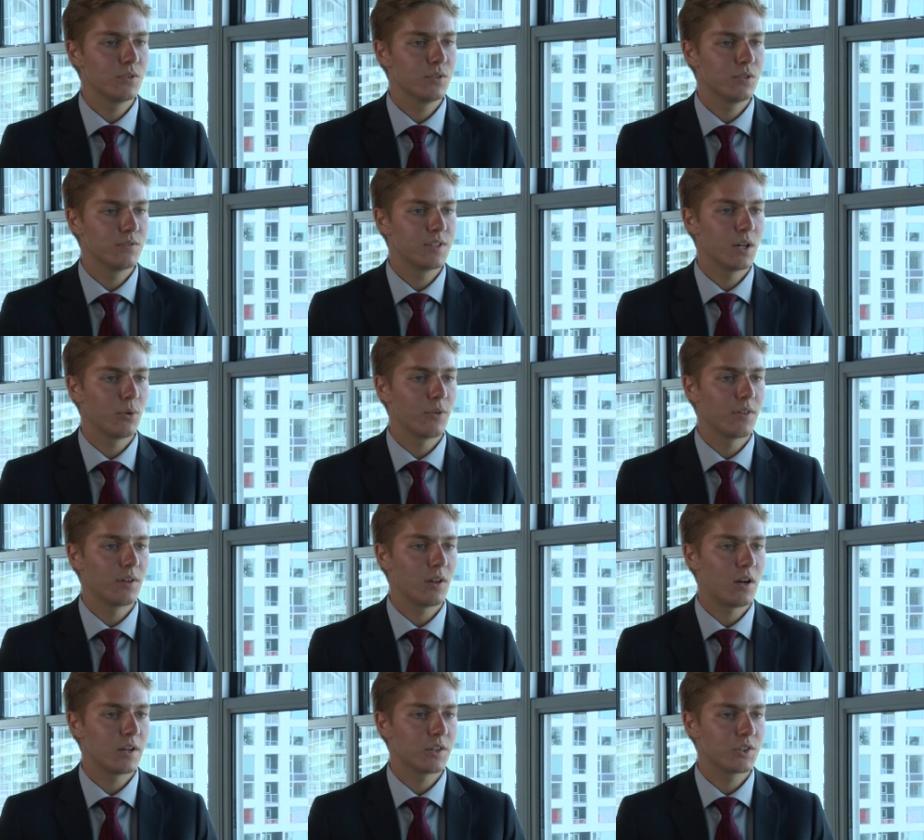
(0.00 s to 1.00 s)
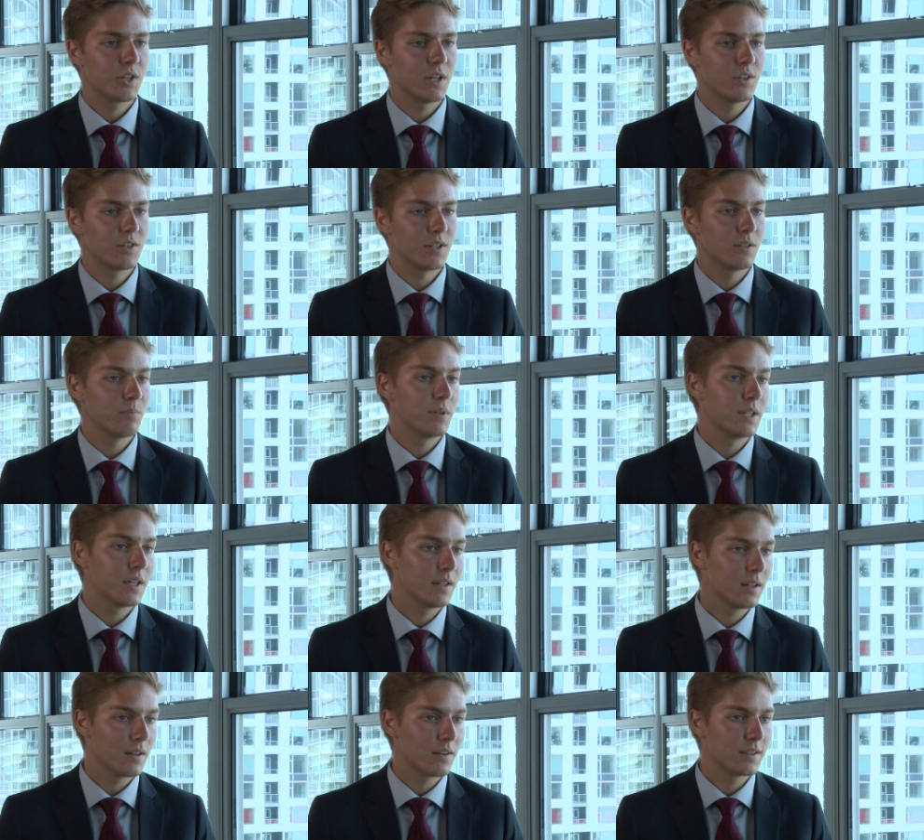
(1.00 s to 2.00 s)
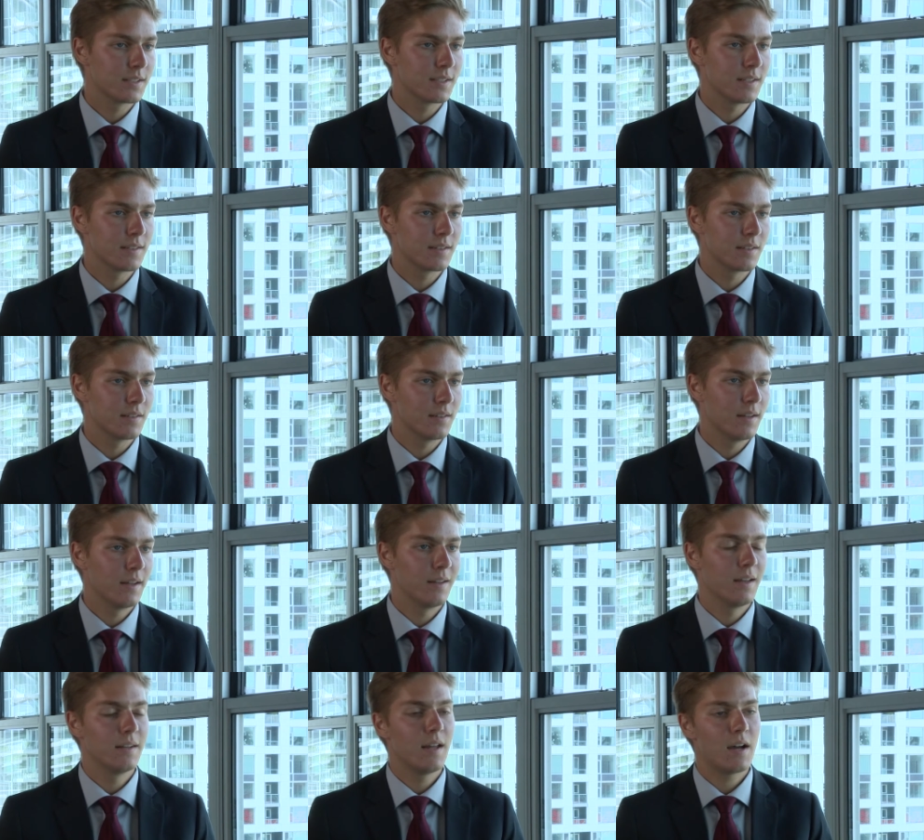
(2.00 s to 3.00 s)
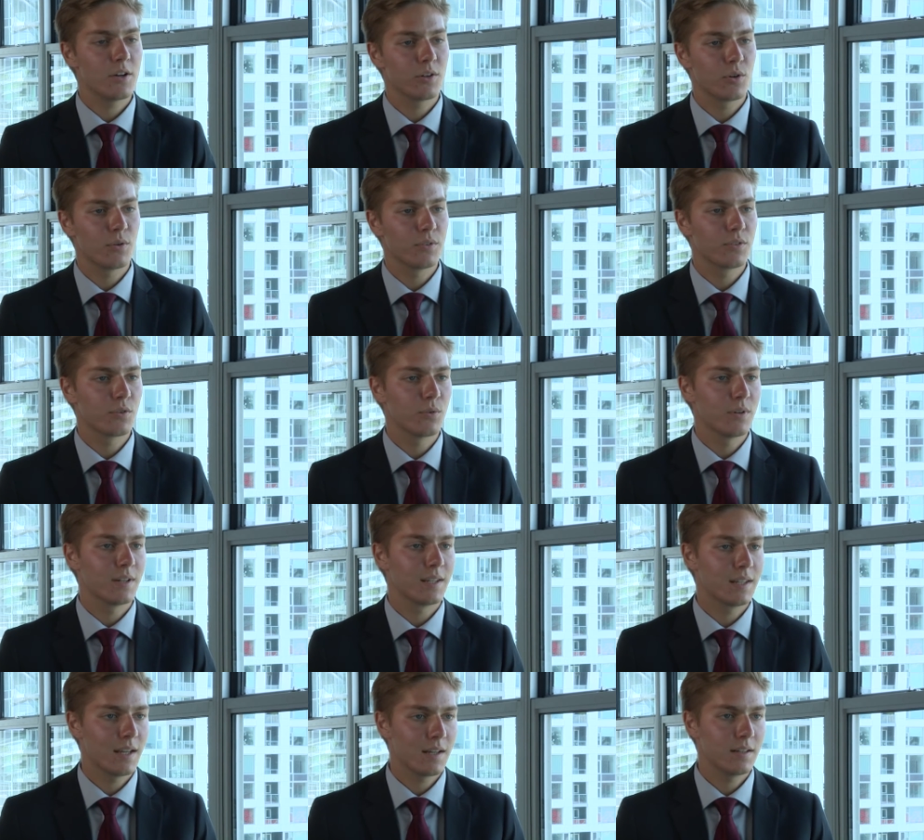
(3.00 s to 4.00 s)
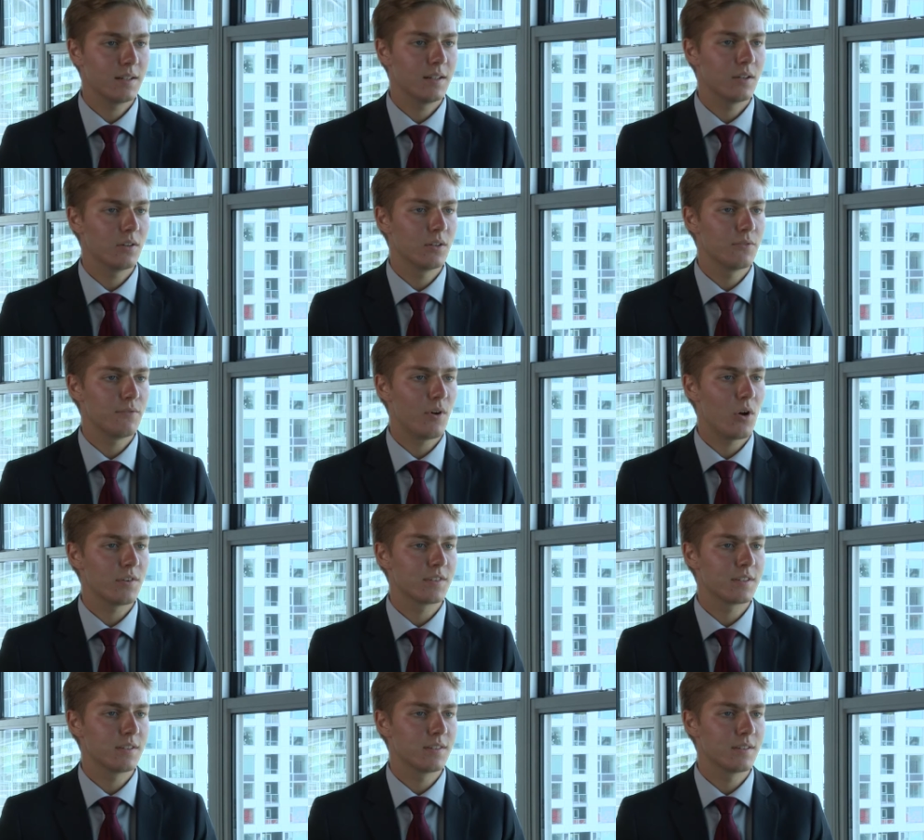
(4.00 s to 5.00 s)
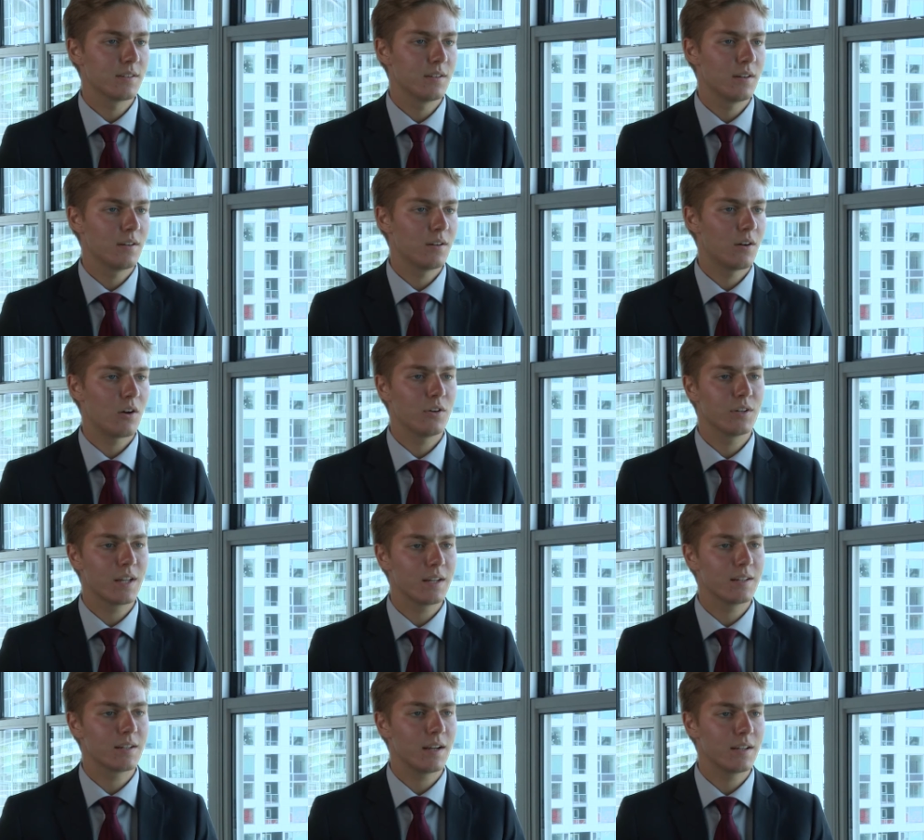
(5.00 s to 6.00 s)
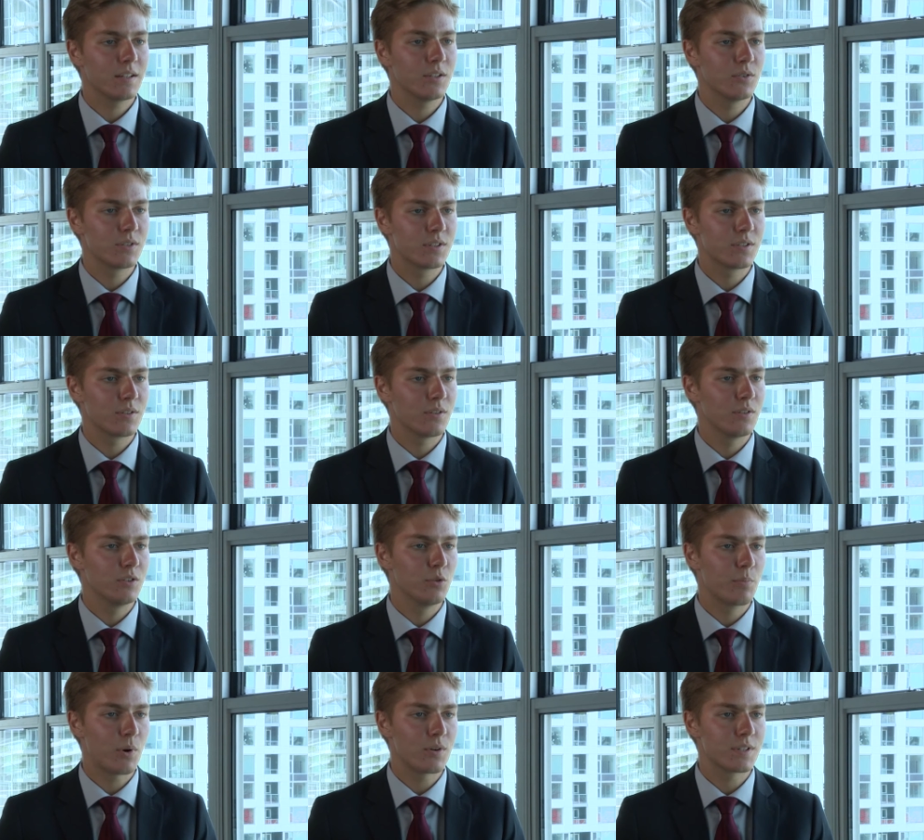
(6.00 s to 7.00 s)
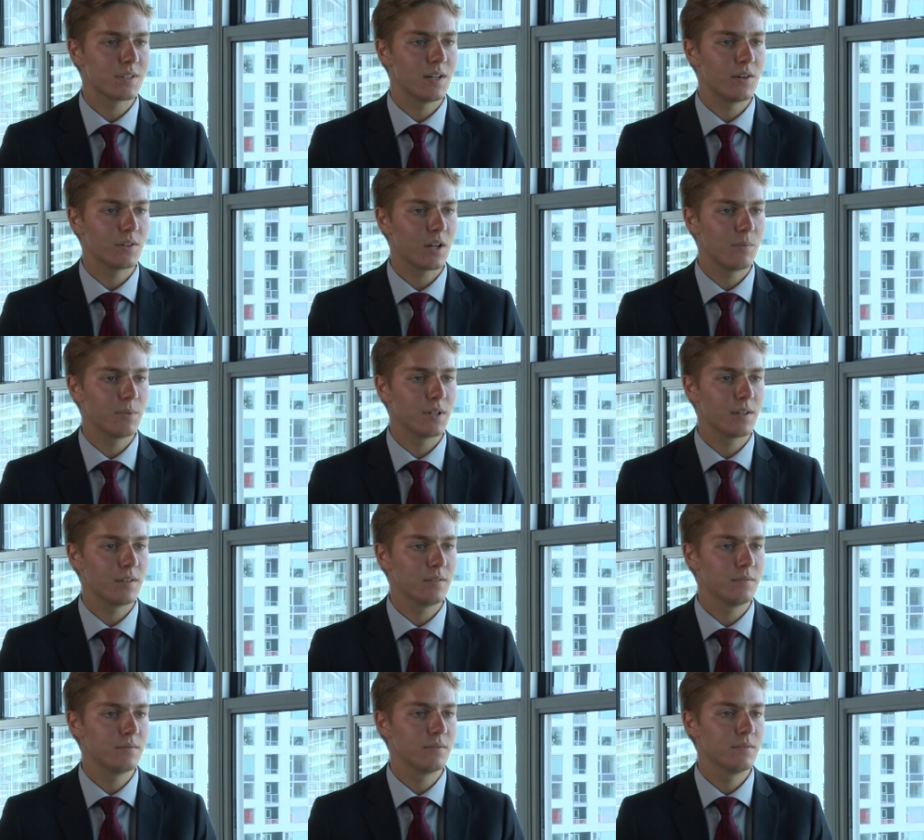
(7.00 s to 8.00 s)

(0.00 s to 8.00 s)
You've dealt with a lot of changes at the beginning of the season, and now you're going through it again here in the fall season. Are you getting kind of used to new personnel coming in?